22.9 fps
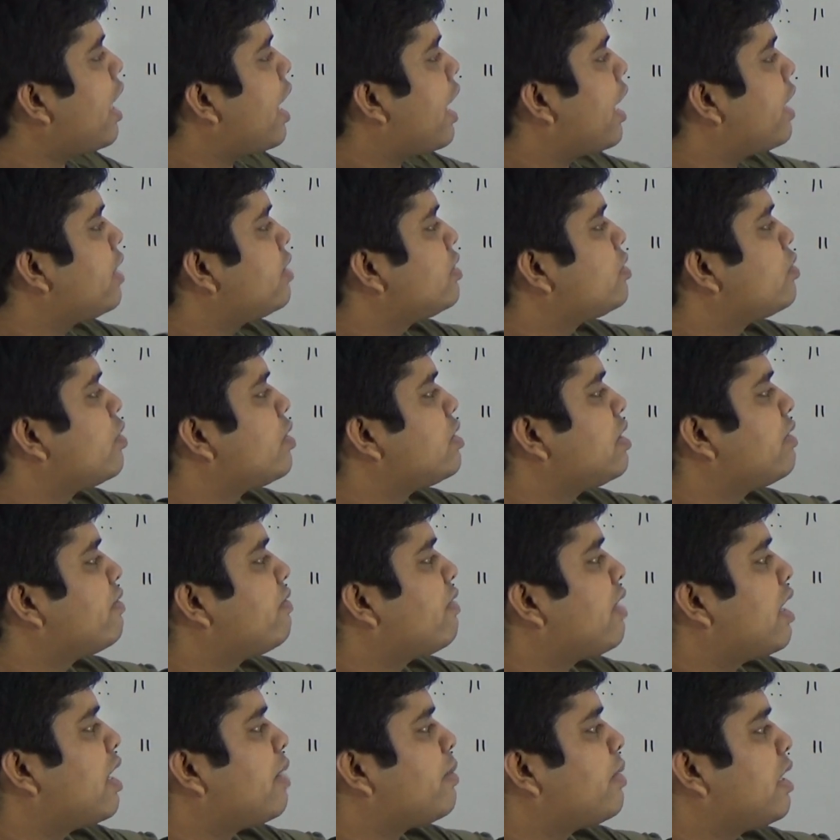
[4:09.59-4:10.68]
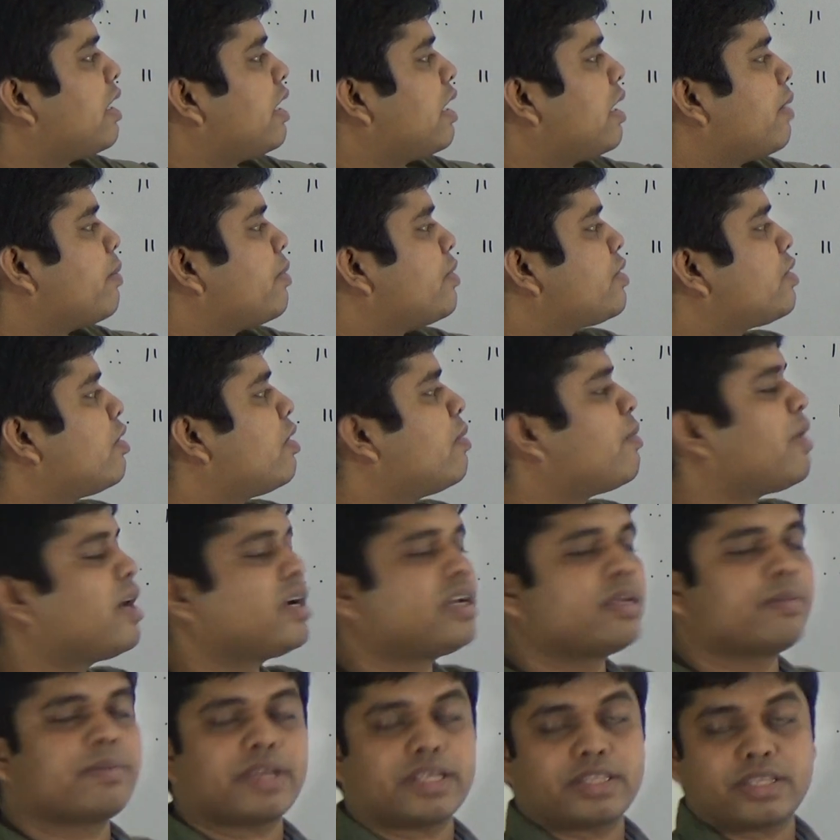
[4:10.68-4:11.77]
and 25 are left. So we
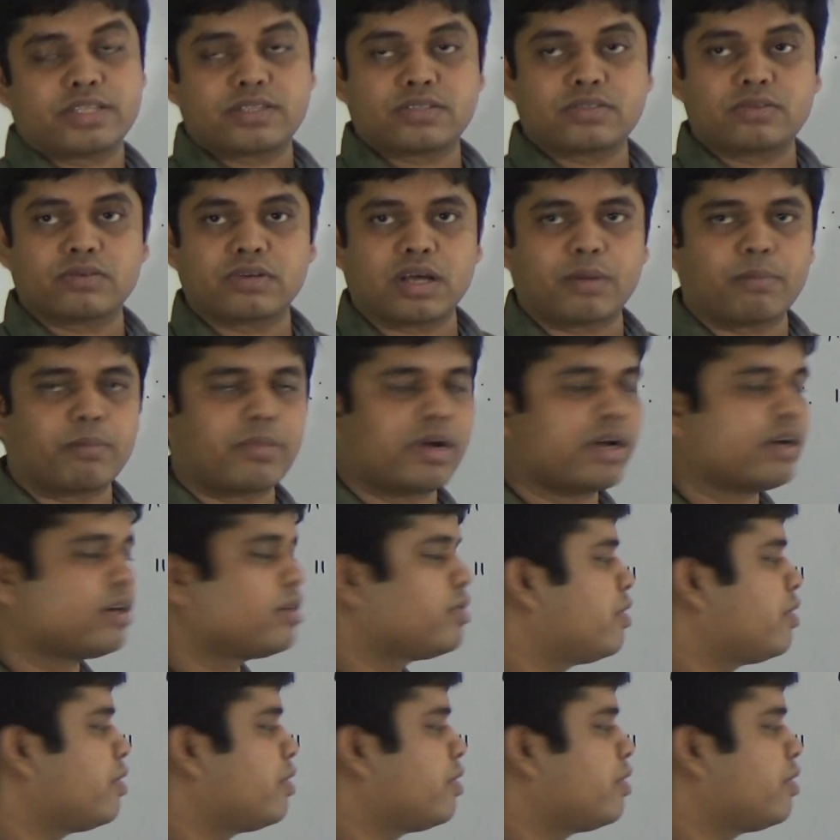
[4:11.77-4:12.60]
multiply these two numbers.